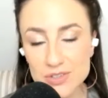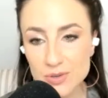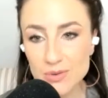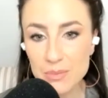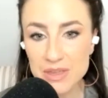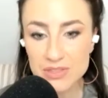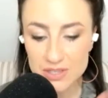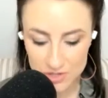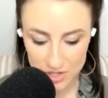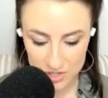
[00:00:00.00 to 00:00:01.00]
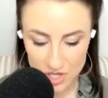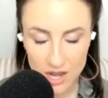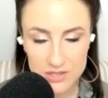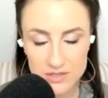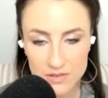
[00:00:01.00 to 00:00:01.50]
So, I mean, these are
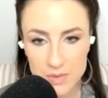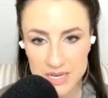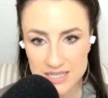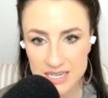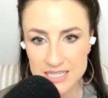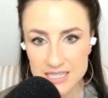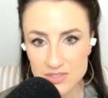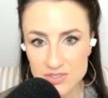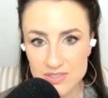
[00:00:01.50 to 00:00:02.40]
tons of amazing ideas